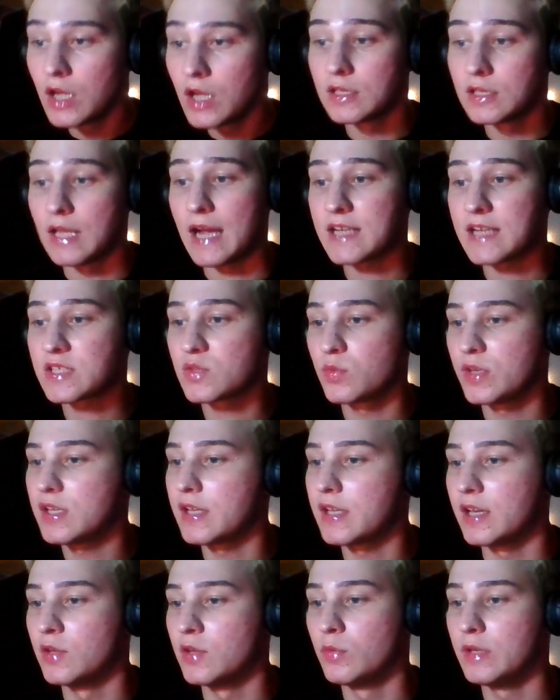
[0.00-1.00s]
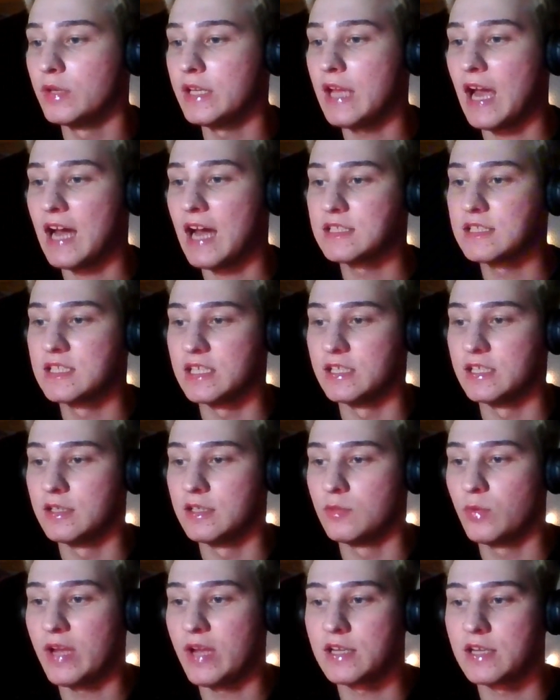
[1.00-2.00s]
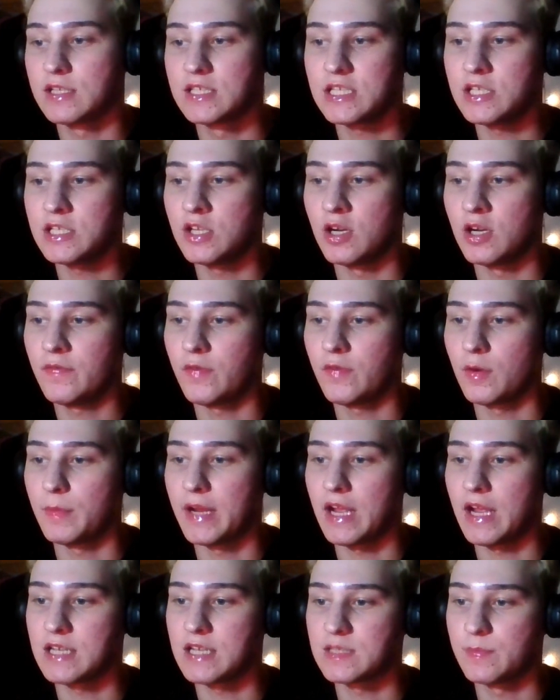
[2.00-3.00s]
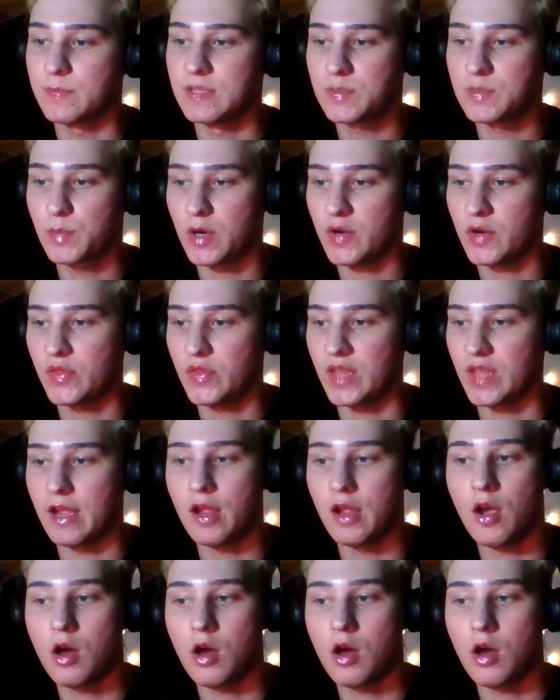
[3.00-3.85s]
Last weekend we had a dinner for my husband's birthday.